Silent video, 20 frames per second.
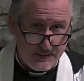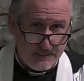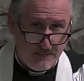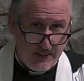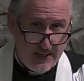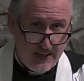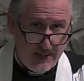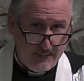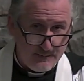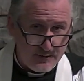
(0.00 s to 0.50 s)

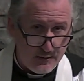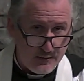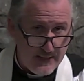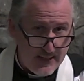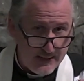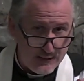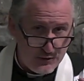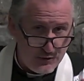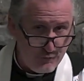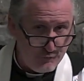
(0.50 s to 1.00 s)
moms are
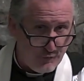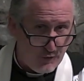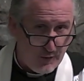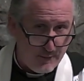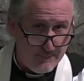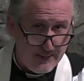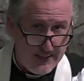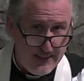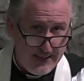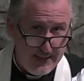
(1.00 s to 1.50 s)
not too far
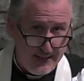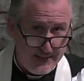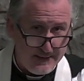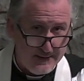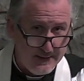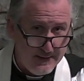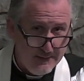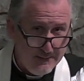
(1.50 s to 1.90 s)
behind,